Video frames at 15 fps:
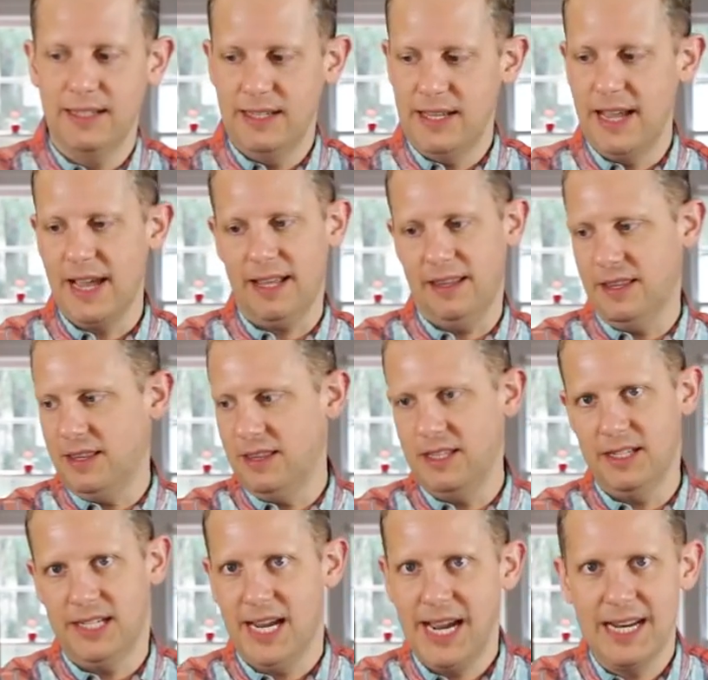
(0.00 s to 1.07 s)
Yeah,
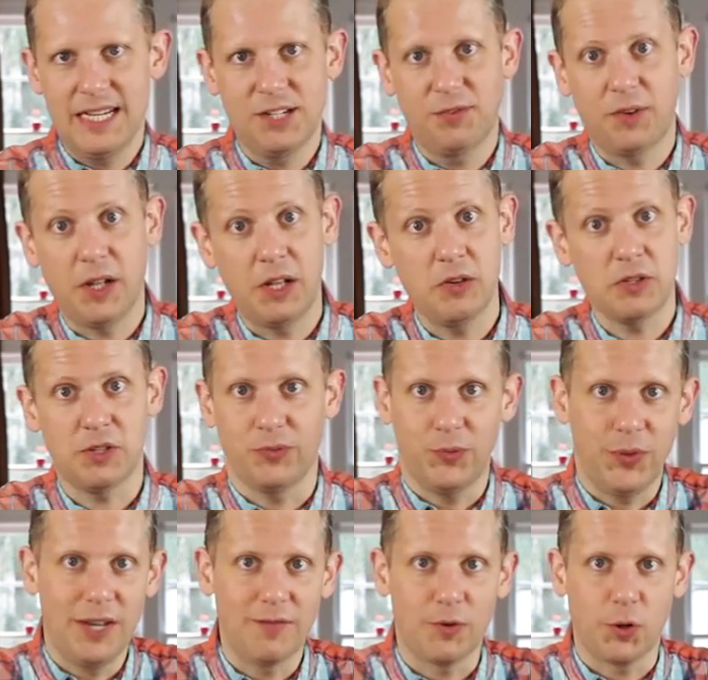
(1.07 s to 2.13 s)
the taste follows the
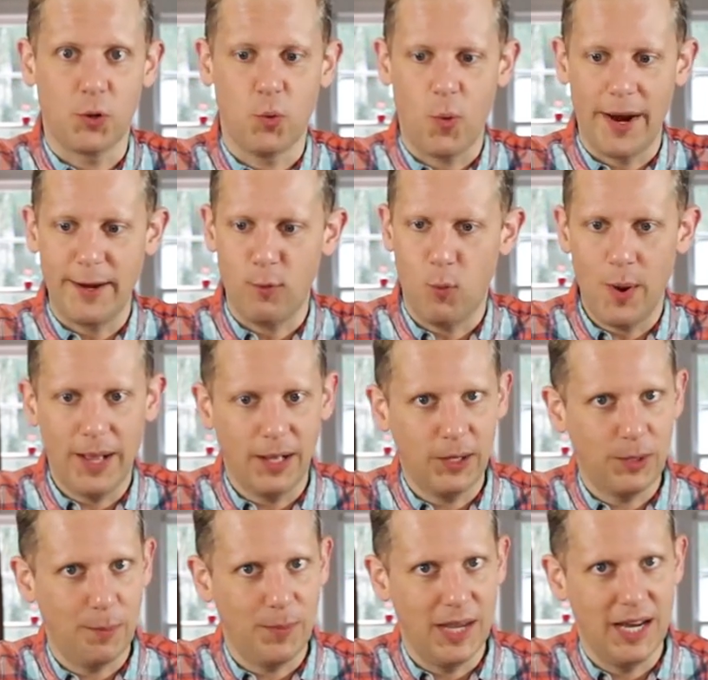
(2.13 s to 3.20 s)
flavor quite
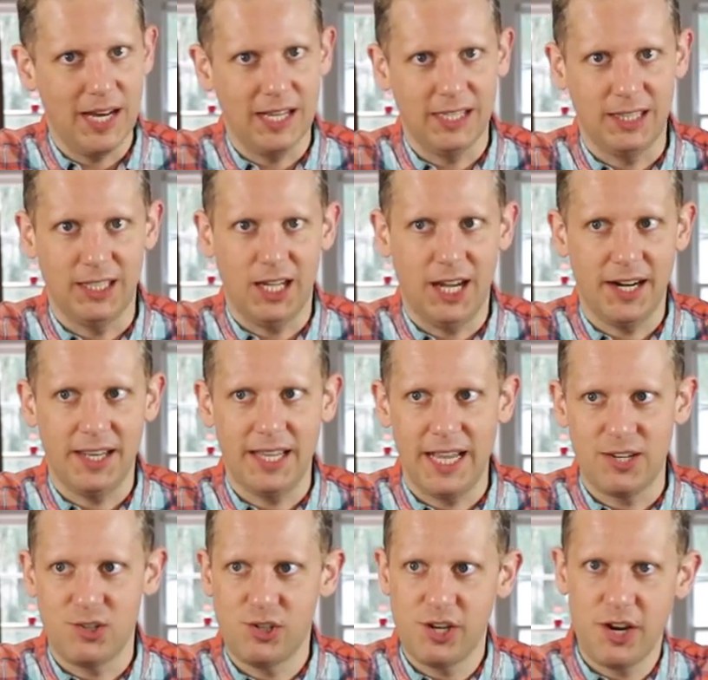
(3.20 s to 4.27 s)
well. I'm getting a lot of
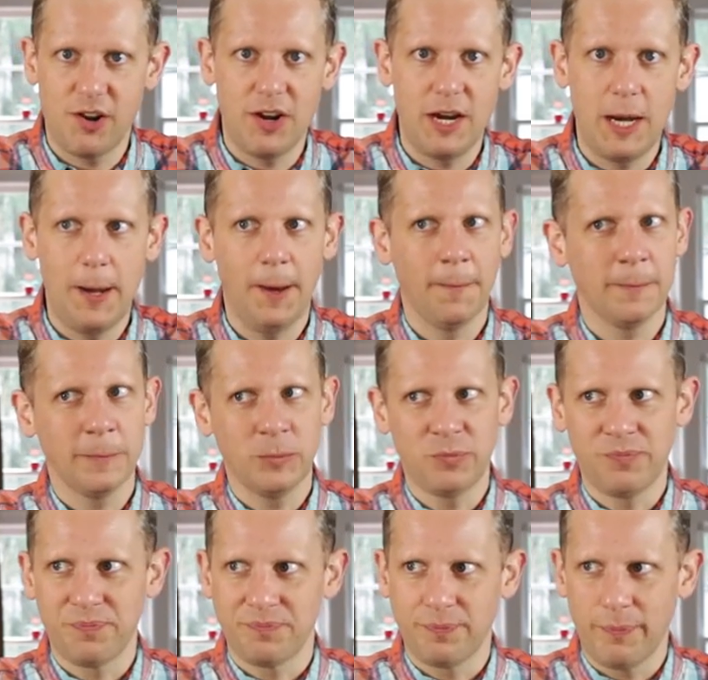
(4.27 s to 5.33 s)
that cherry,
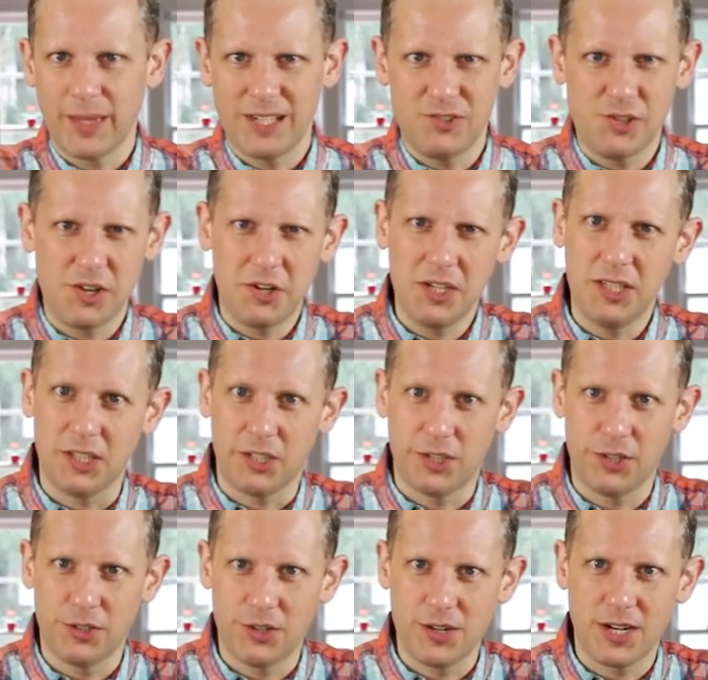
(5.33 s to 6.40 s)
cherry
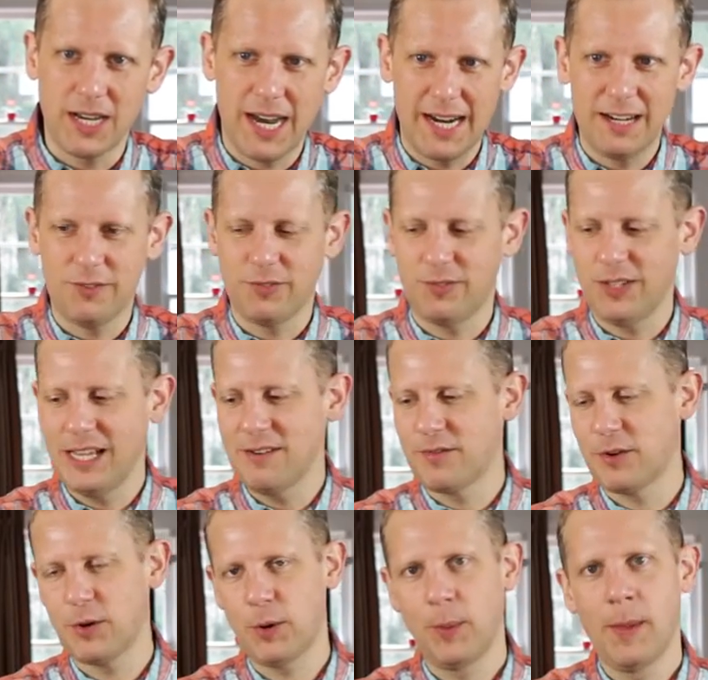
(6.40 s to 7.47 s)
liqueur kind of
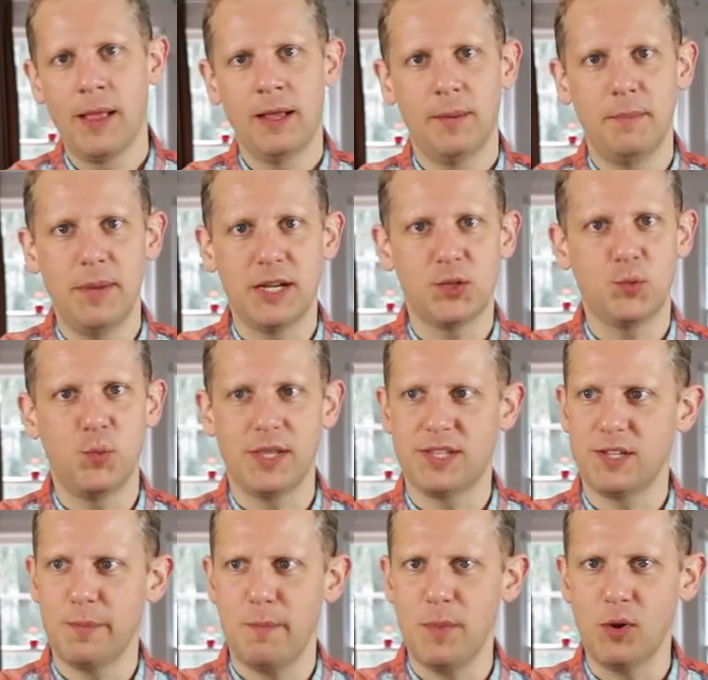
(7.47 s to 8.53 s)
flavor mixed with
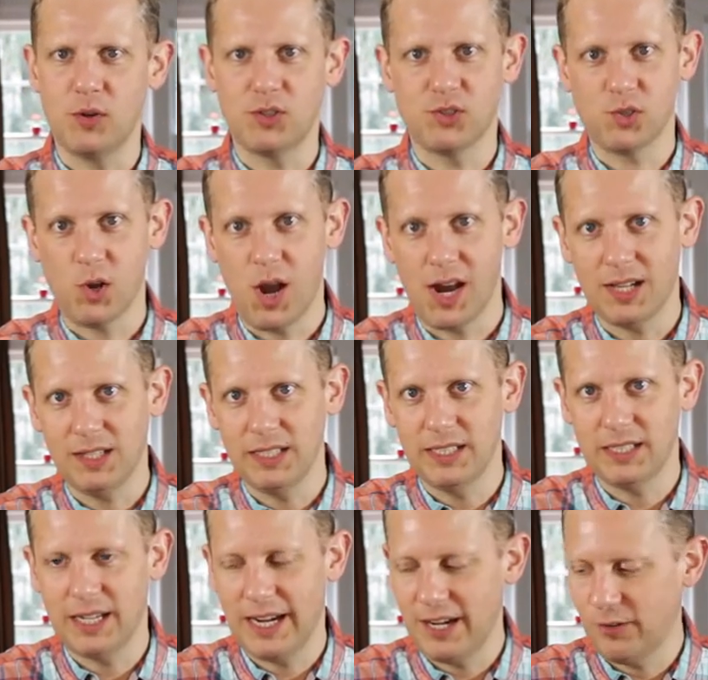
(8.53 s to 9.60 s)
some milk
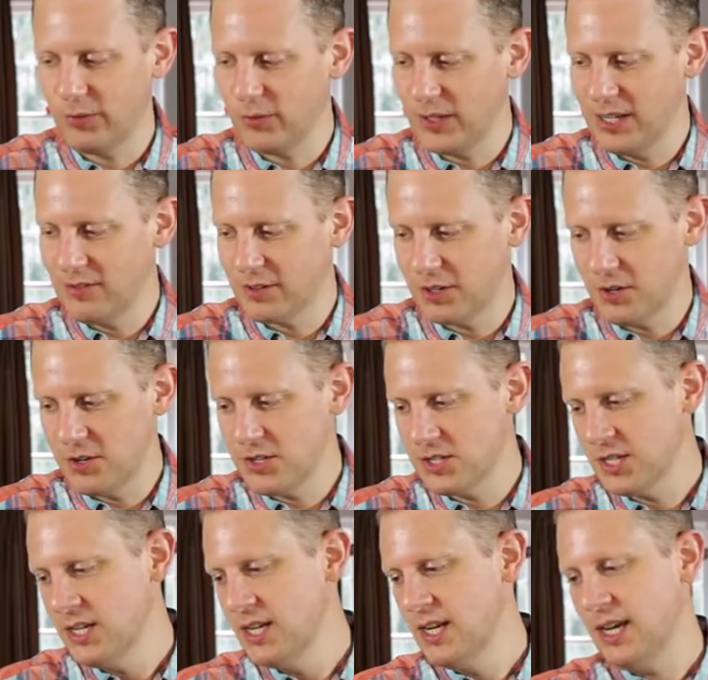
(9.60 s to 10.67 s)
chocolate kind of
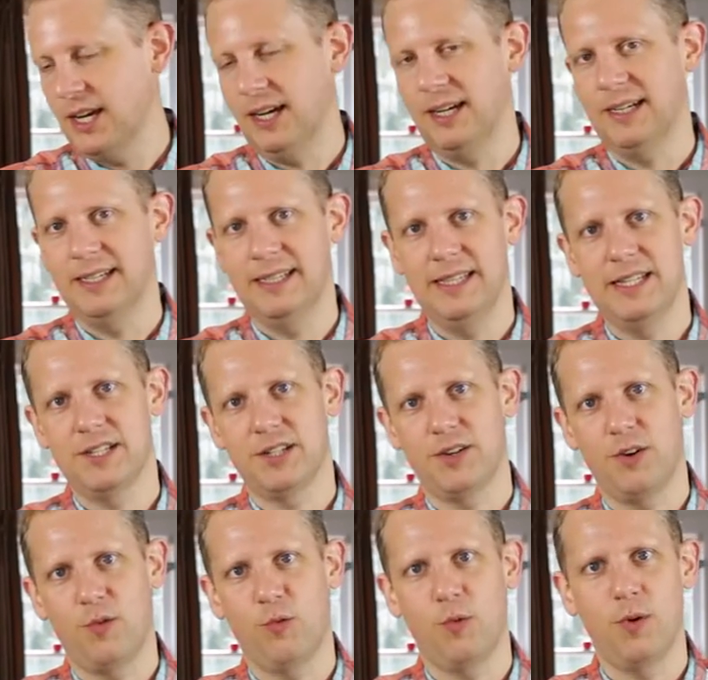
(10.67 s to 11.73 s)
flavors. Uh, and these
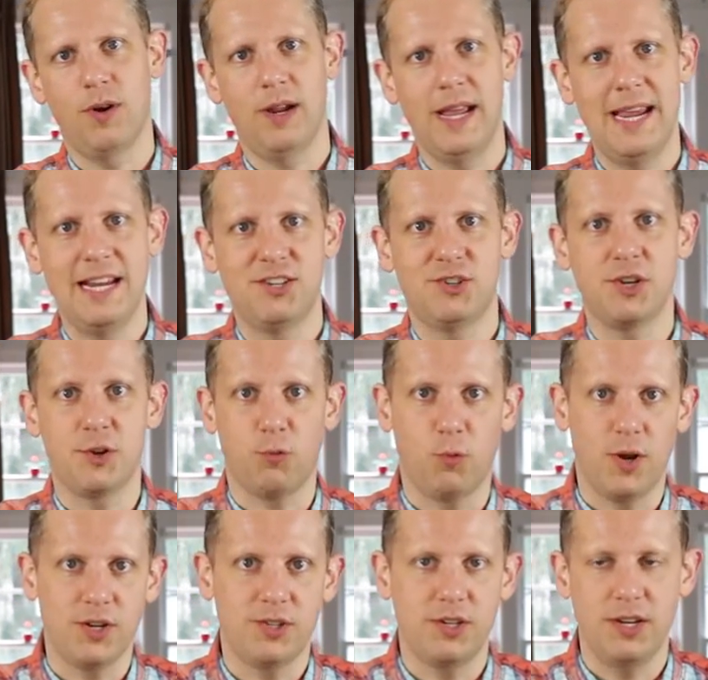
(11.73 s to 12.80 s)
are aged in
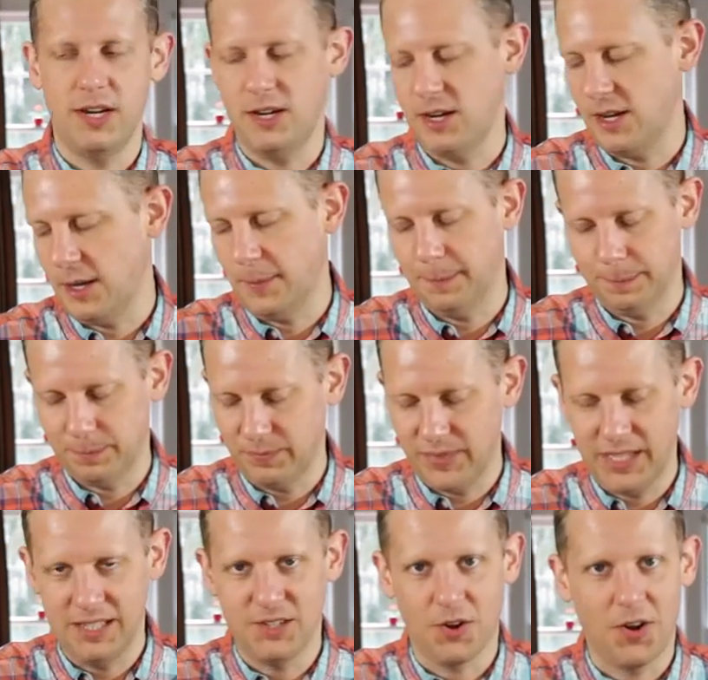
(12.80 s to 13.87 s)
rush in uh,
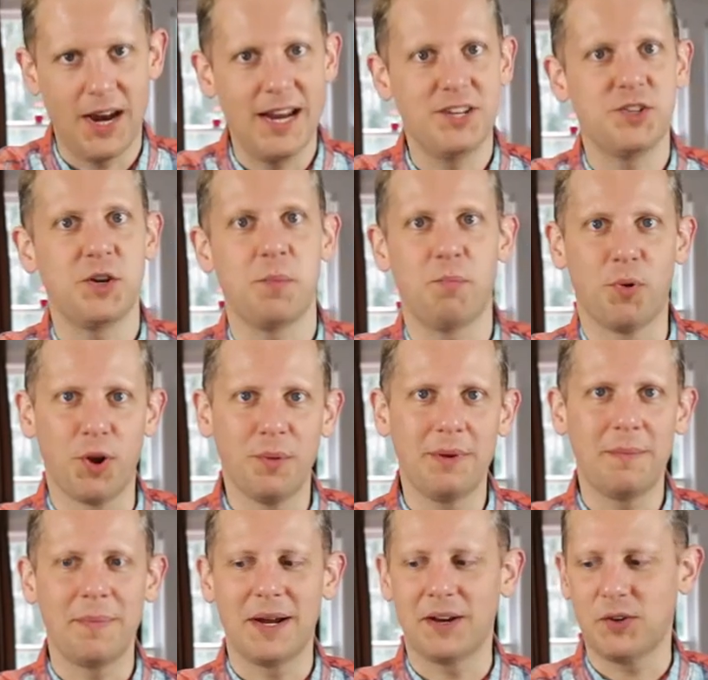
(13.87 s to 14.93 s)
these are aged in
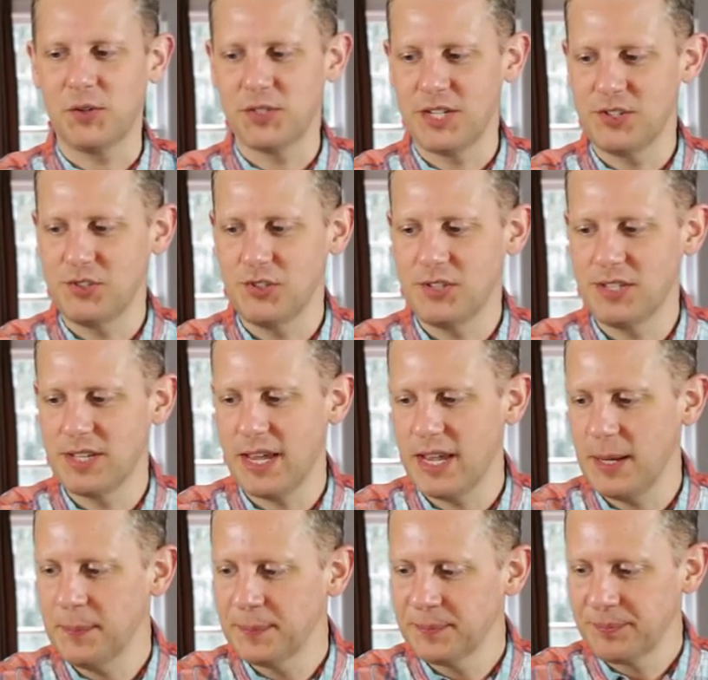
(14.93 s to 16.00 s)
bourbon barrels, I should
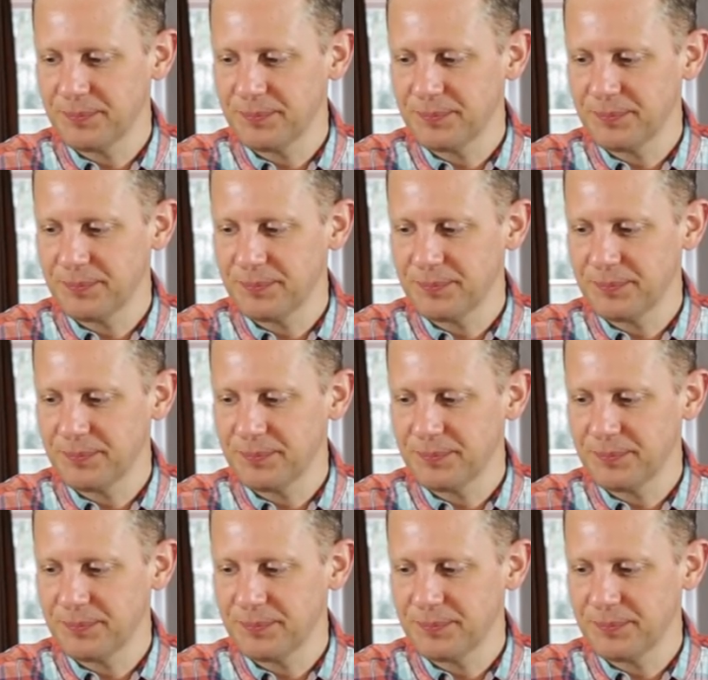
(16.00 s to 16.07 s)
say.